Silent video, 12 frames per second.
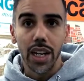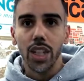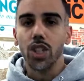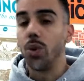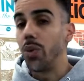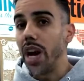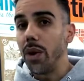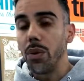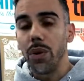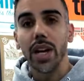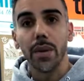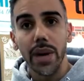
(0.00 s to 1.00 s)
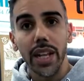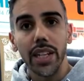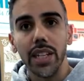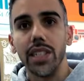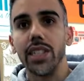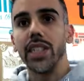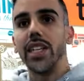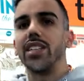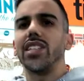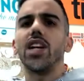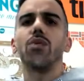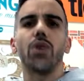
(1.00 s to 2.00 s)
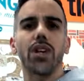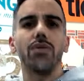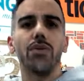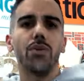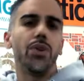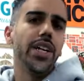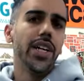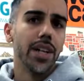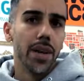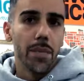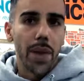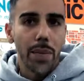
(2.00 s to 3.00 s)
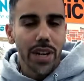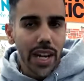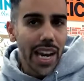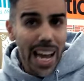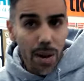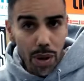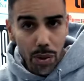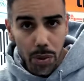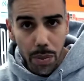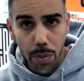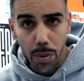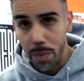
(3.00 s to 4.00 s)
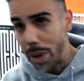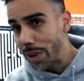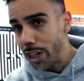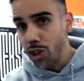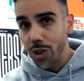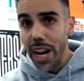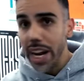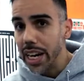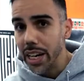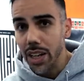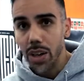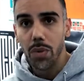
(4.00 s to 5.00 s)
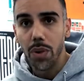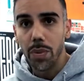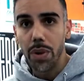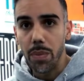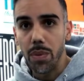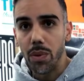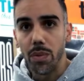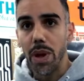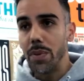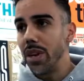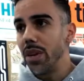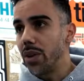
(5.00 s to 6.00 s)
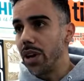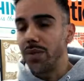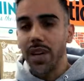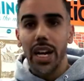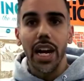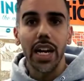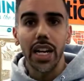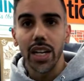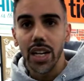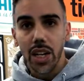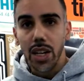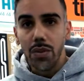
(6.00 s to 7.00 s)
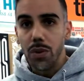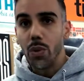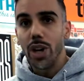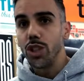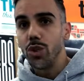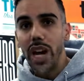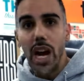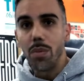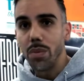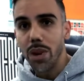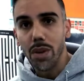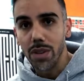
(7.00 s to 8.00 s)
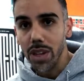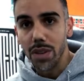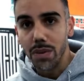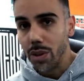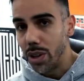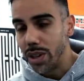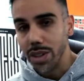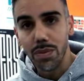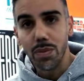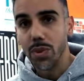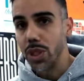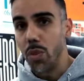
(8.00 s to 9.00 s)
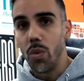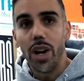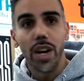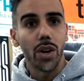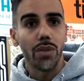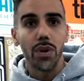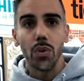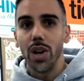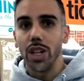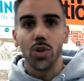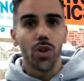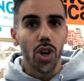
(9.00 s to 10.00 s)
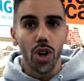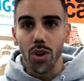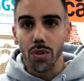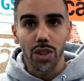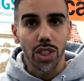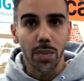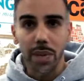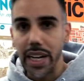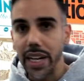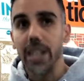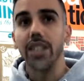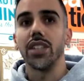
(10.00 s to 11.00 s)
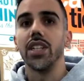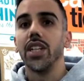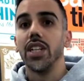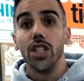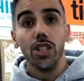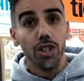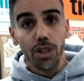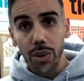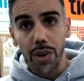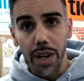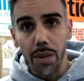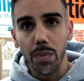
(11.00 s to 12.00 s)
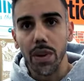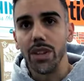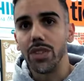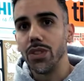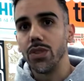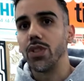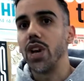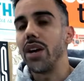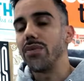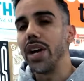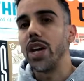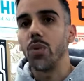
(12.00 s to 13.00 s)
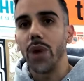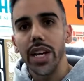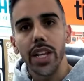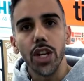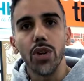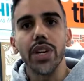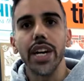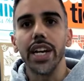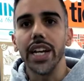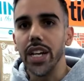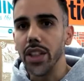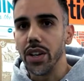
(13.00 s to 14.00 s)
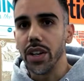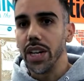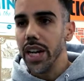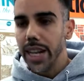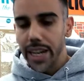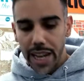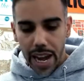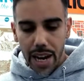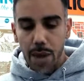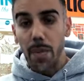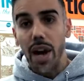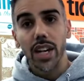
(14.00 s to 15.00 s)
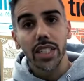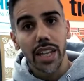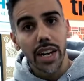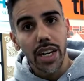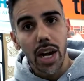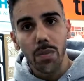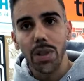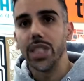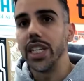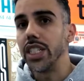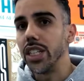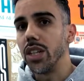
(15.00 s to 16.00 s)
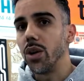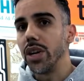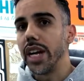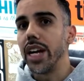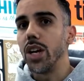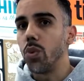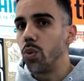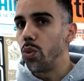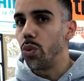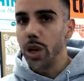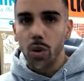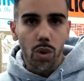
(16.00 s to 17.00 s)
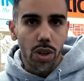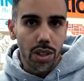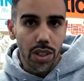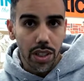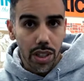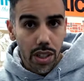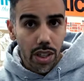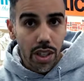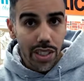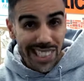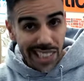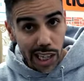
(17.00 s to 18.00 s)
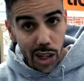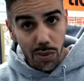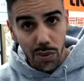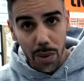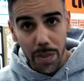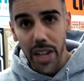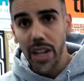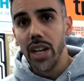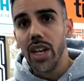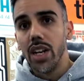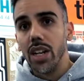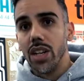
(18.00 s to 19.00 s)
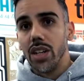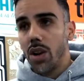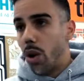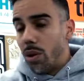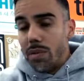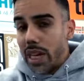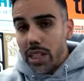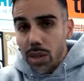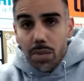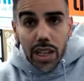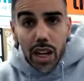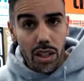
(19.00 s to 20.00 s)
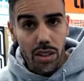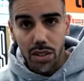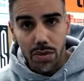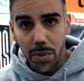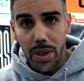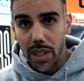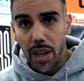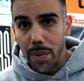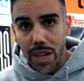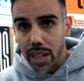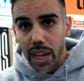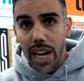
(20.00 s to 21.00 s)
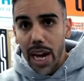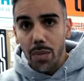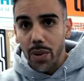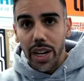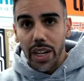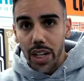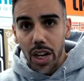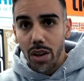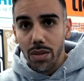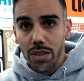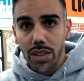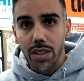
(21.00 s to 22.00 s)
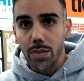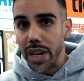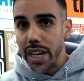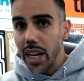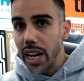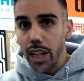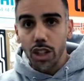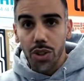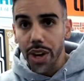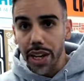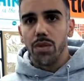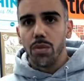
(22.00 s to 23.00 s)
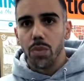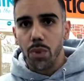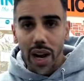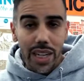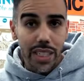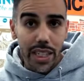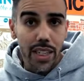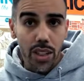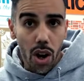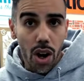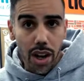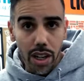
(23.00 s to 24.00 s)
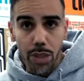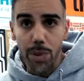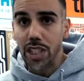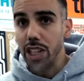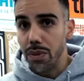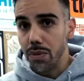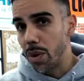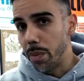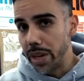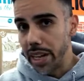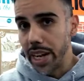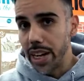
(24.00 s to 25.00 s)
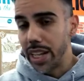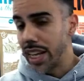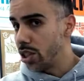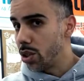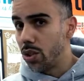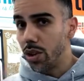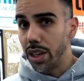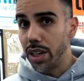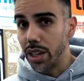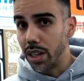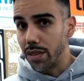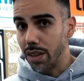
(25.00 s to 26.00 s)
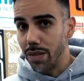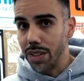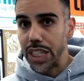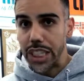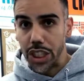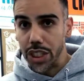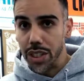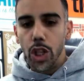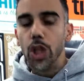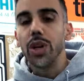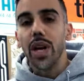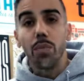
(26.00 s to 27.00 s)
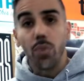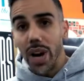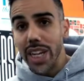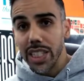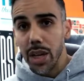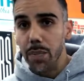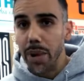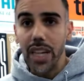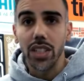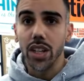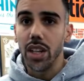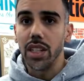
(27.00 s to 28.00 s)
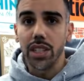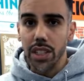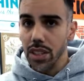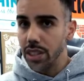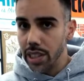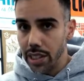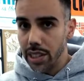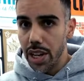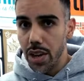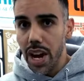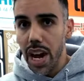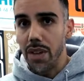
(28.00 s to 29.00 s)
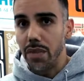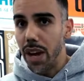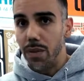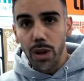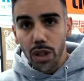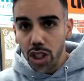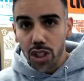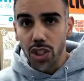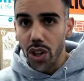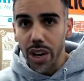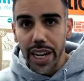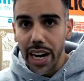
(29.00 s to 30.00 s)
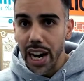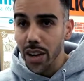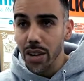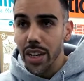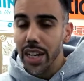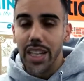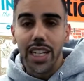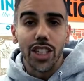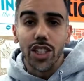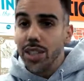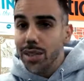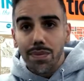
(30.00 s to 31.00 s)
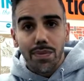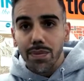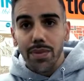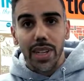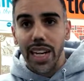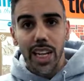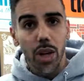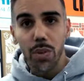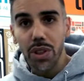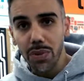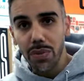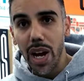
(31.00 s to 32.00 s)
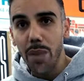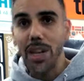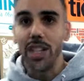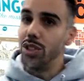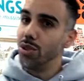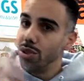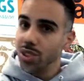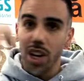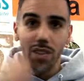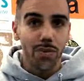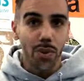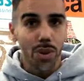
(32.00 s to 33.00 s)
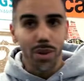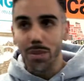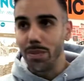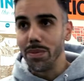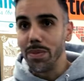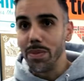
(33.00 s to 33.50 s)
So what I would recommend is, instead of working for free, maybe collaborate with people, maybe trade with people. Maybe if a client, if you want to do an album cover for someone, or if you want to do a logo for somebody else, do it, but try to find a way that you can either get monetary compensation or get a real world skill from it, or get something else from it. I mean, collaborate, you know? Make it like a trade. Pricing is hard, especially for a beginner. That's a whole other conversation. You can price it based on the skill sets that you have. If you're just starting out, then just link up with your family. Do stuff for